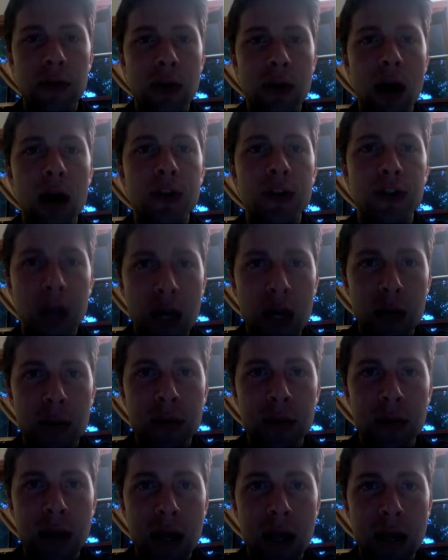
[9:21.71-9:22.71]
college
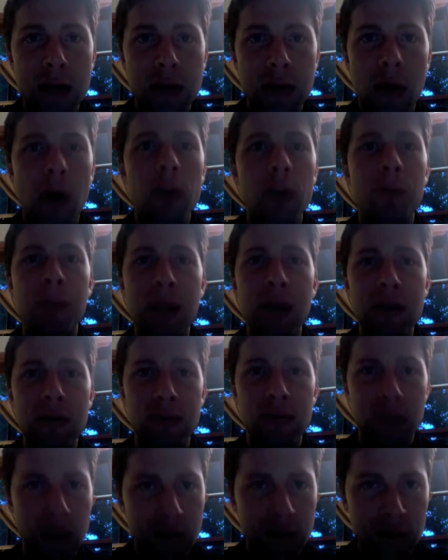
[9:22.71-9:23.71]
shadowing days, all the
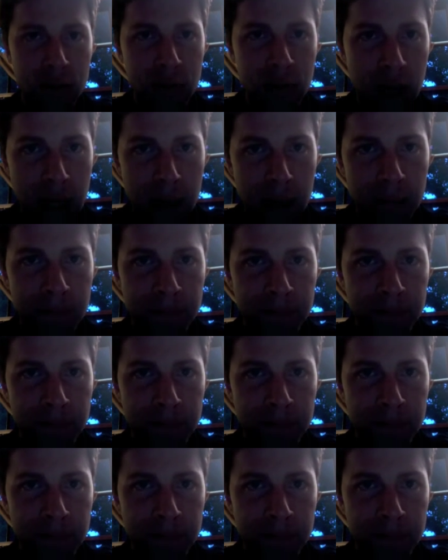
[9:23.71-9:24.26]
pieces that you need.